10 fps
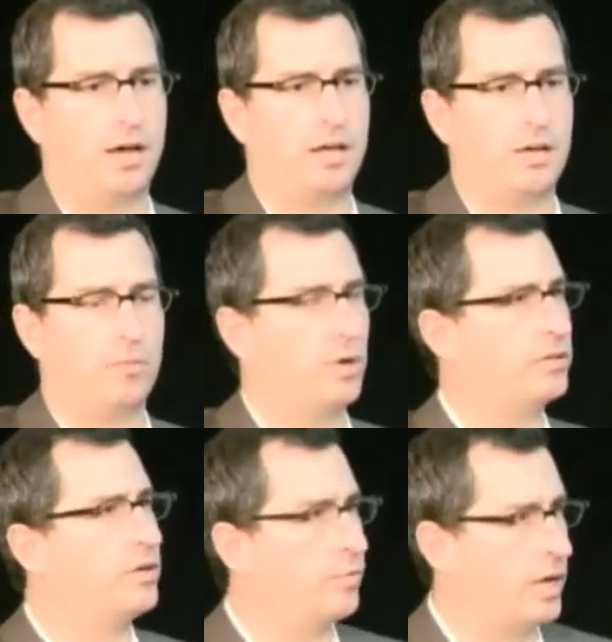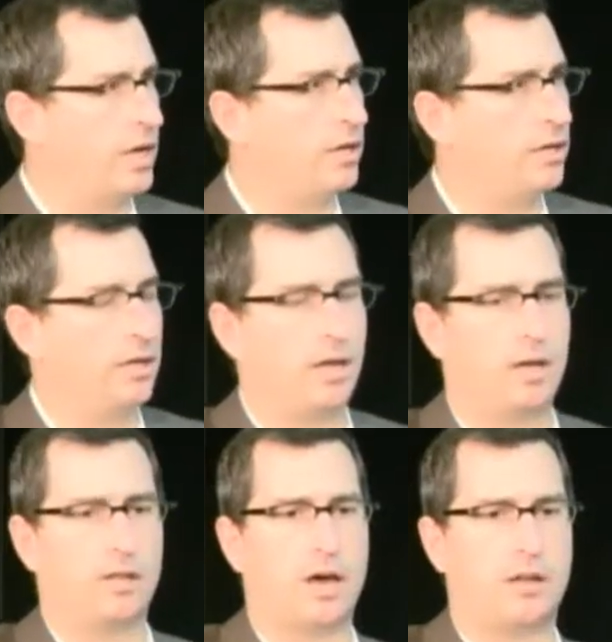it wasn't winning.
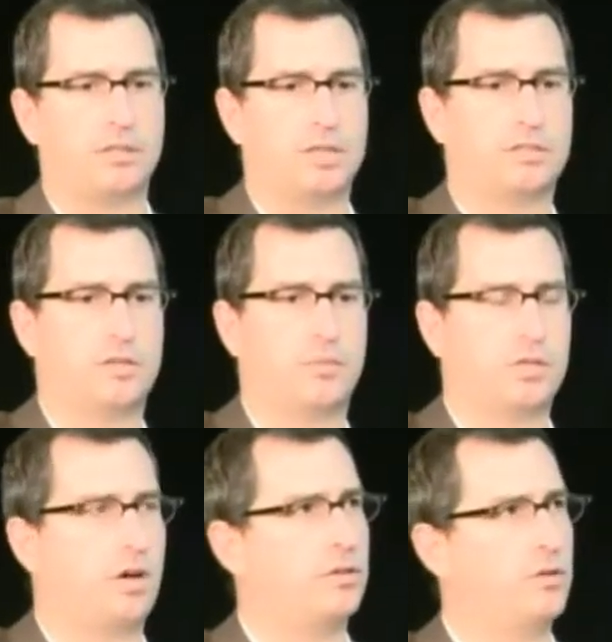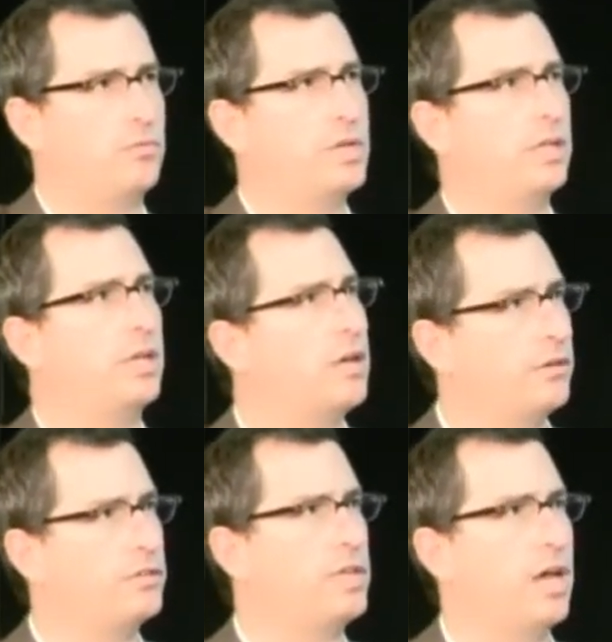And a lot of the judges that we talked to really didn't
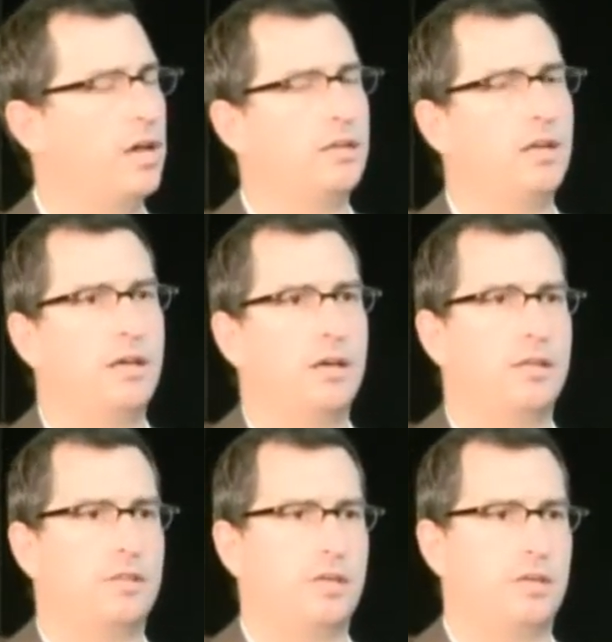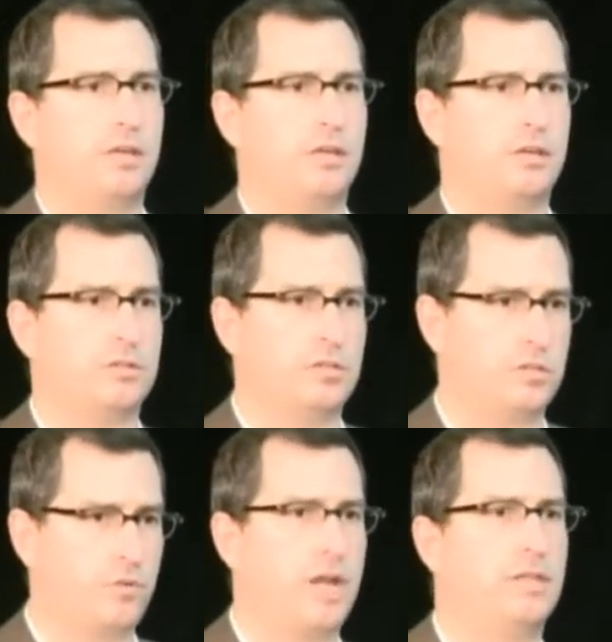understand the
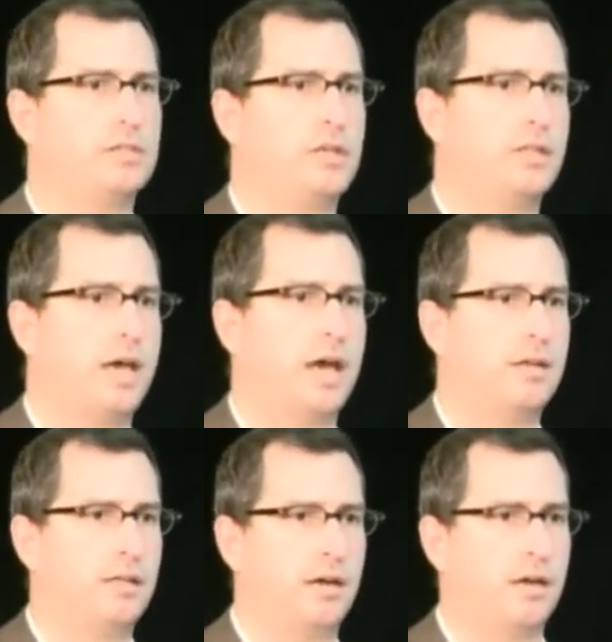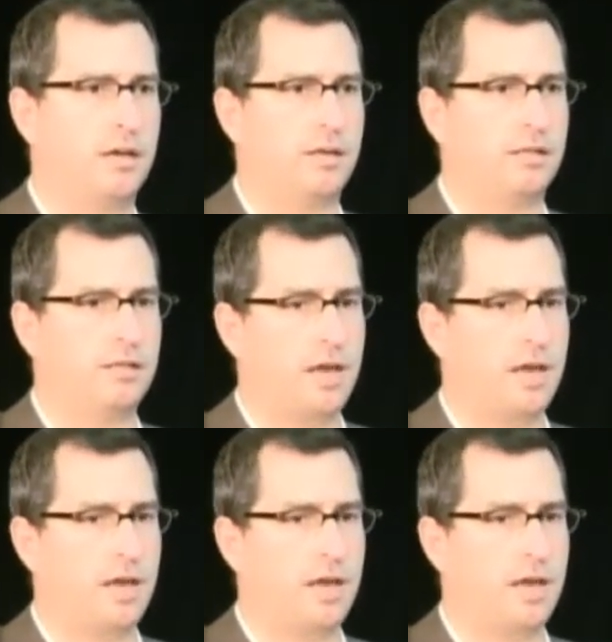constraints that the